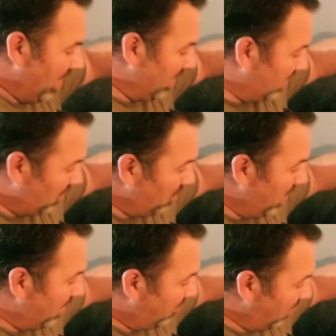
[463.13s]
that you
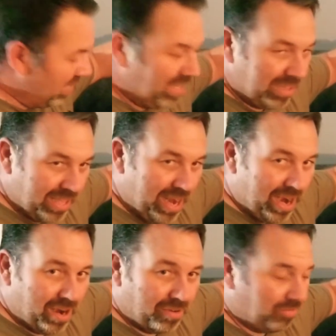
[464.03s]
need to fit in
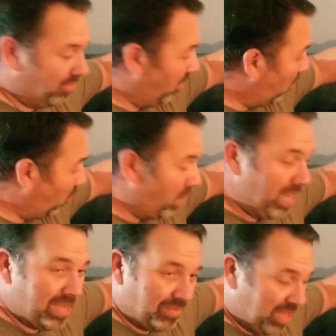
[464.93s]
there for a
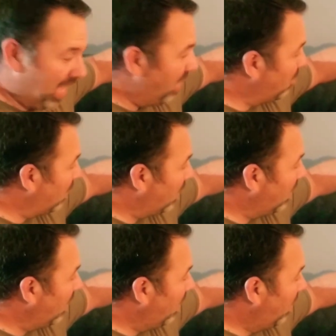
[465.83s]
week of camping,
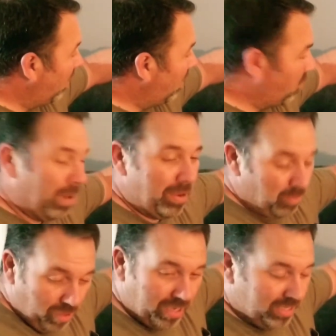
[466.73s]
you might
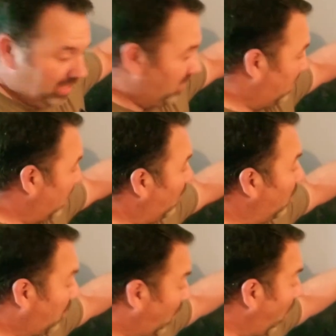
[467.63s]
want to just stick
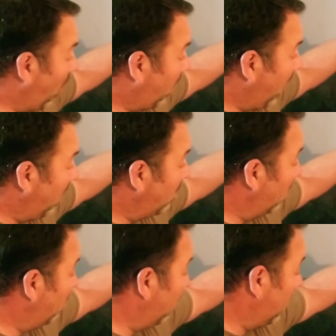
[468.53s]
with car
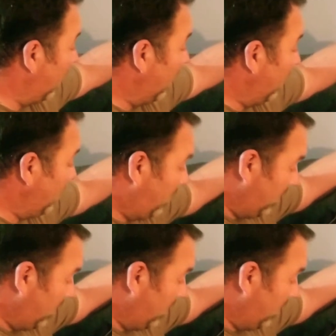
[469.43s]
camping, because